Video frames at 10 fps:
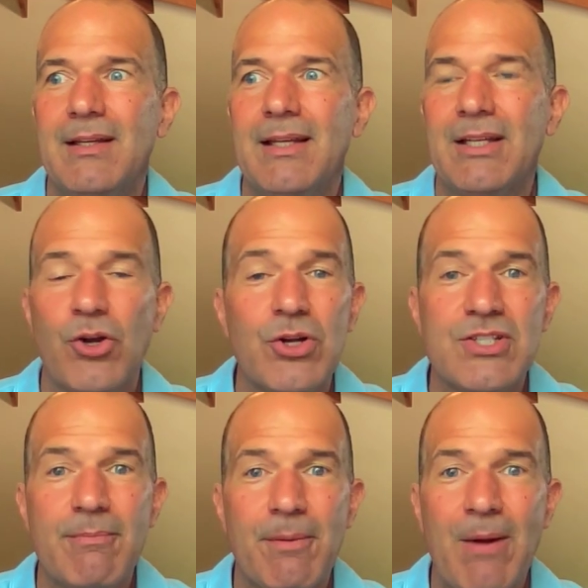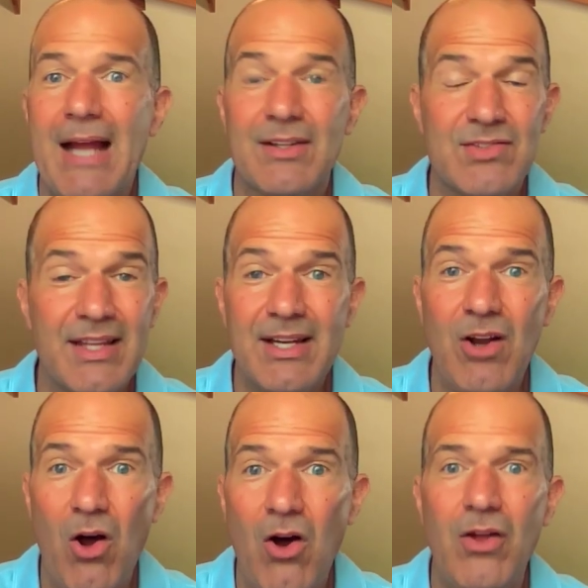encourage them to practice. They did
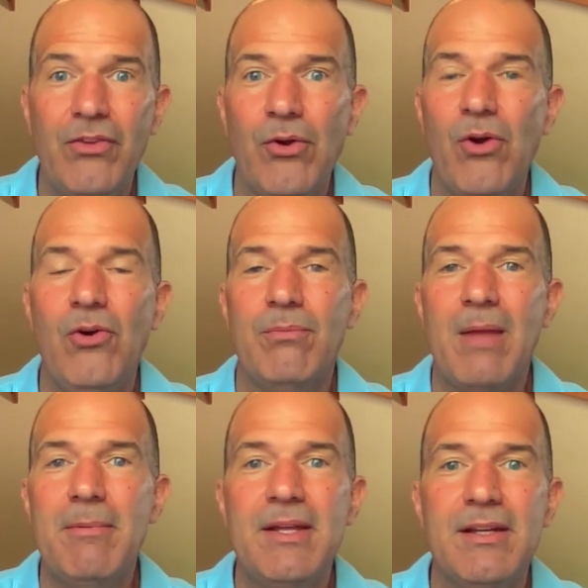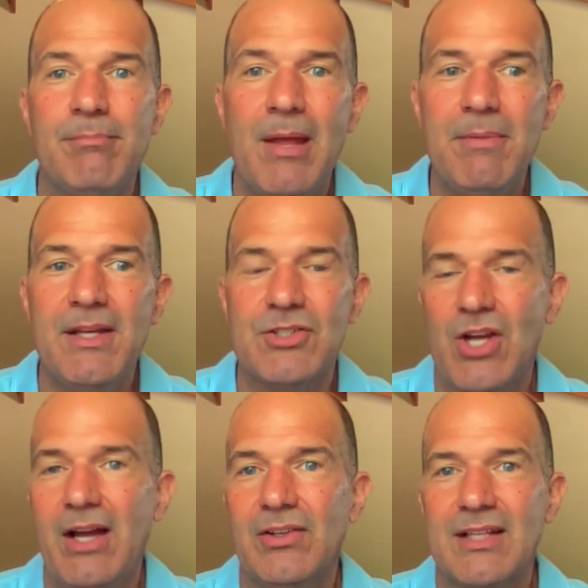on their own. Maybe a
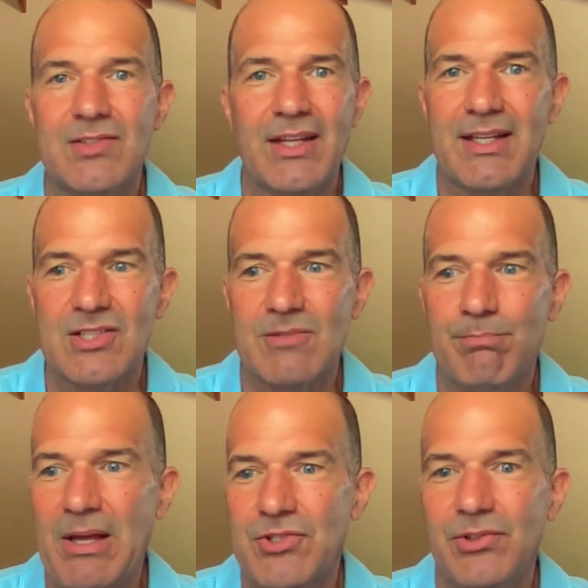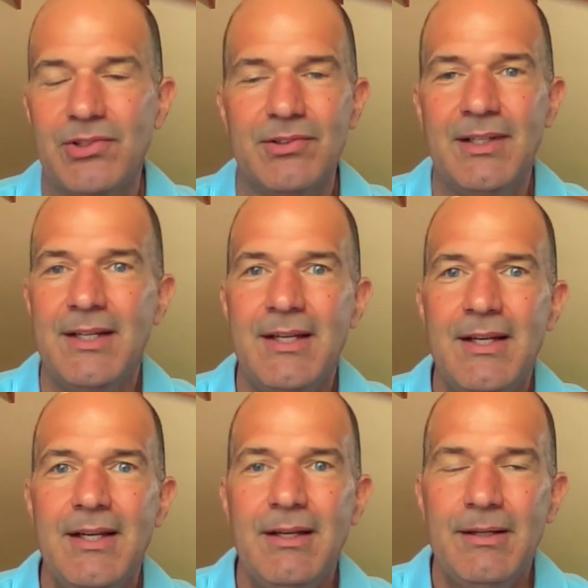child gets like a special
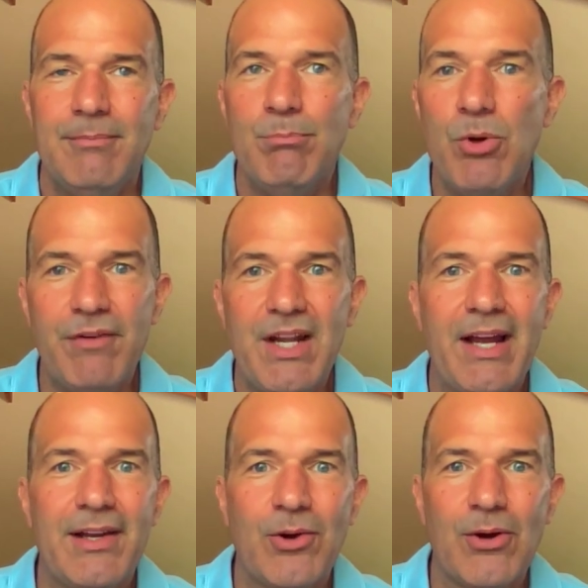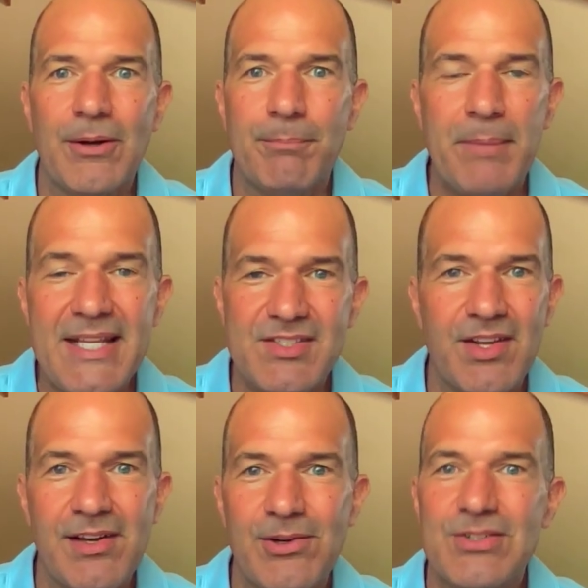movie night or
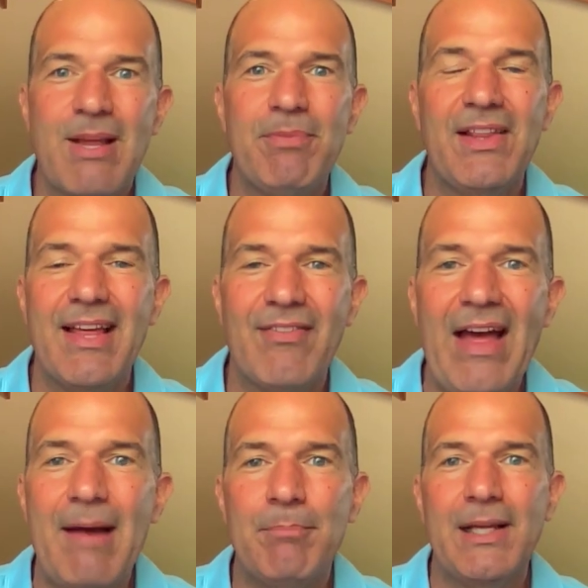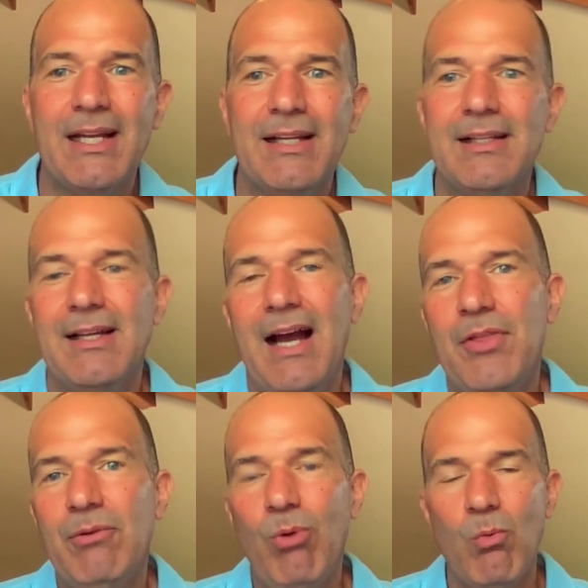pizza or something like that. But I
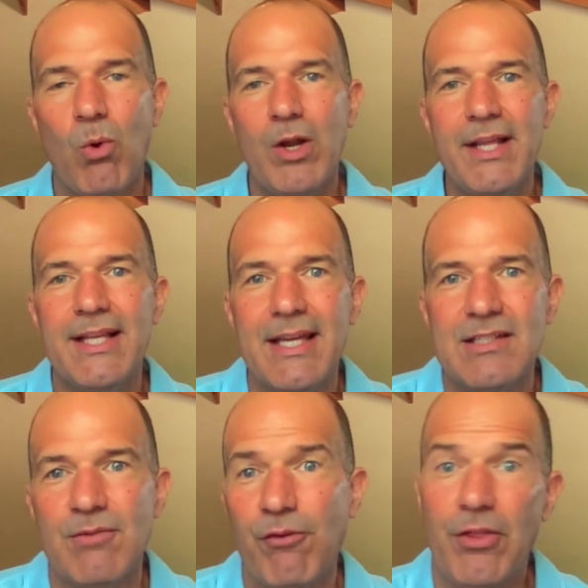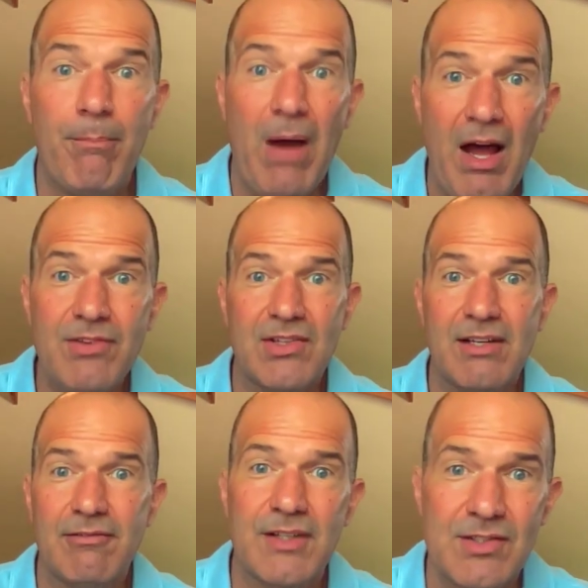think rewarding kids for the
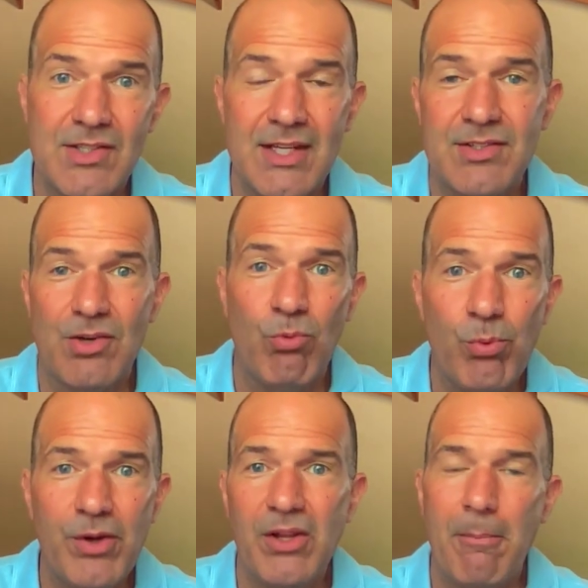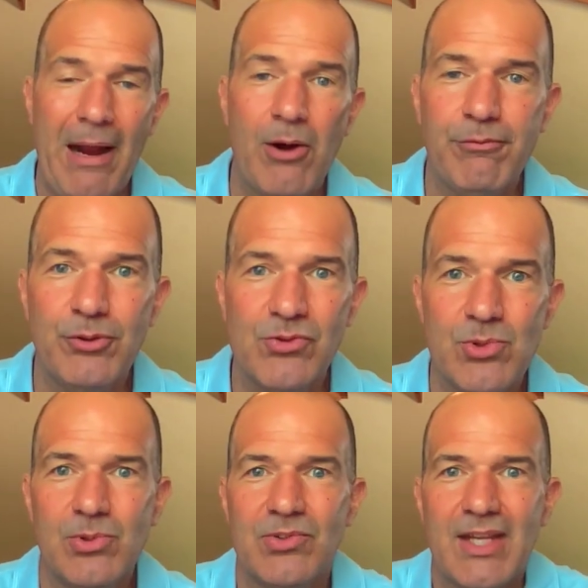positive is a really powerful
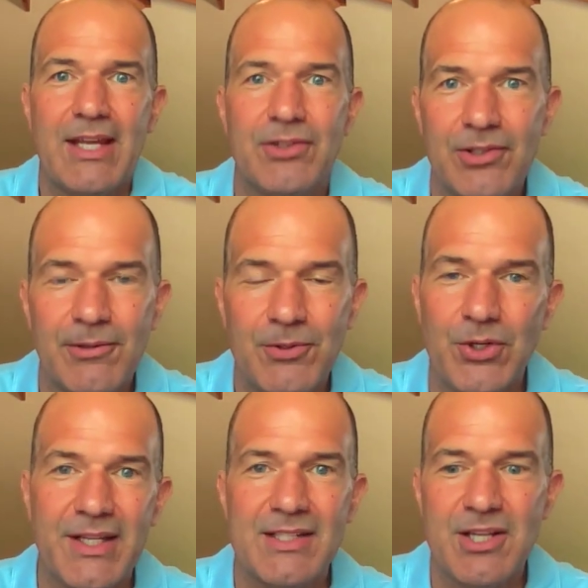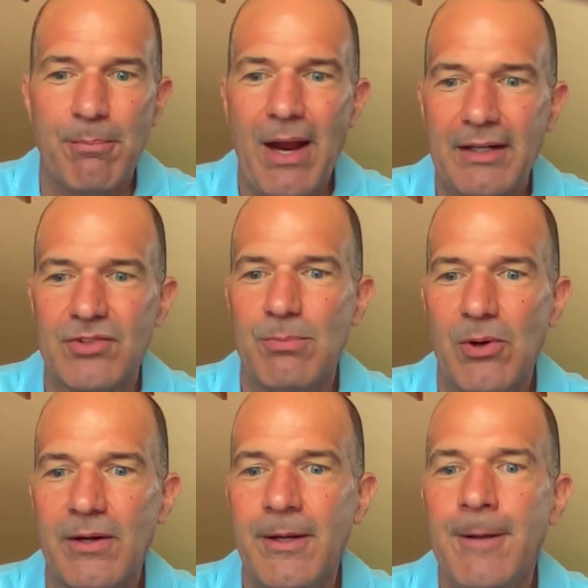tool to get your kids to practice
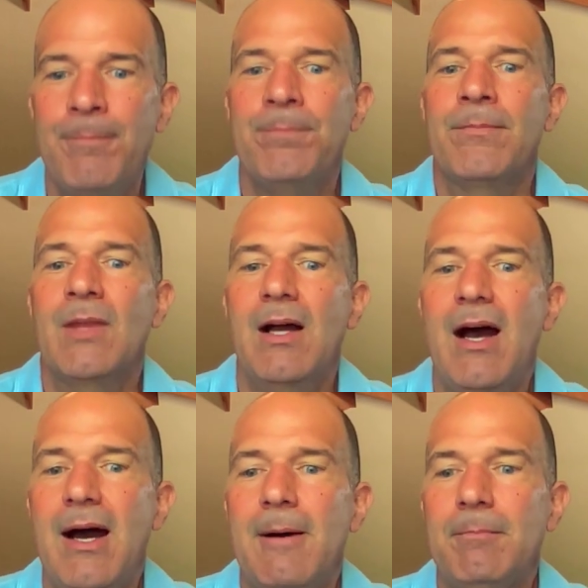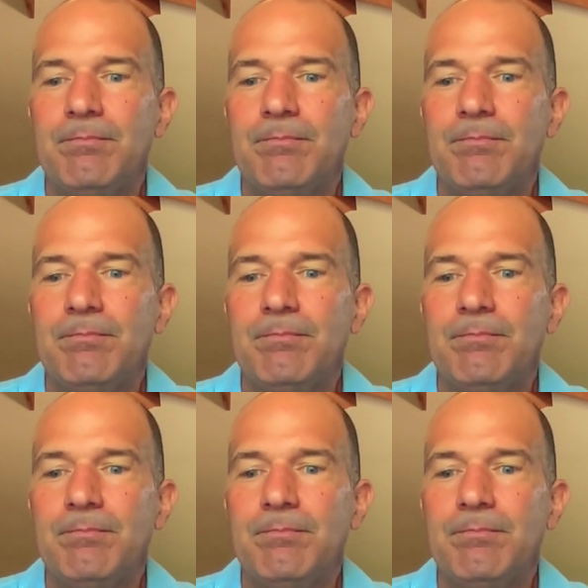more.